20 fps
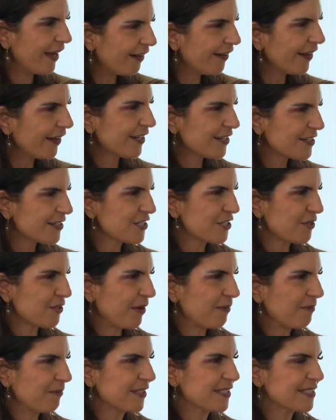I can do
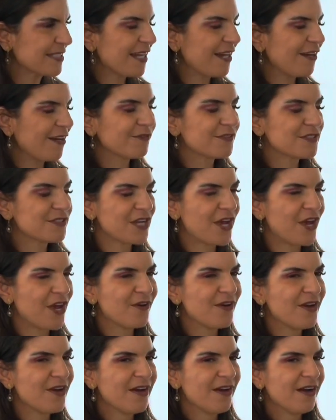it myself. So
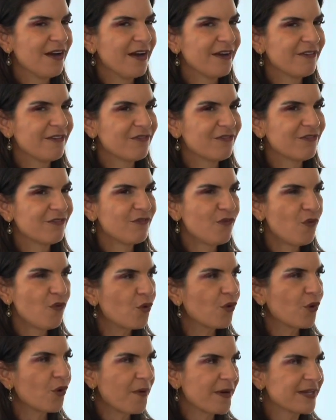I've
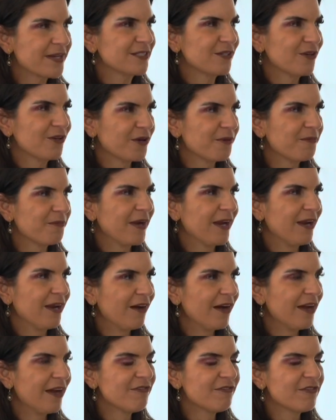fought quite a lot in my
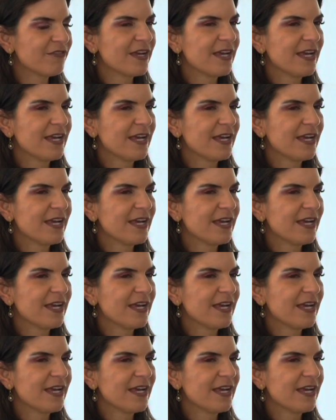life,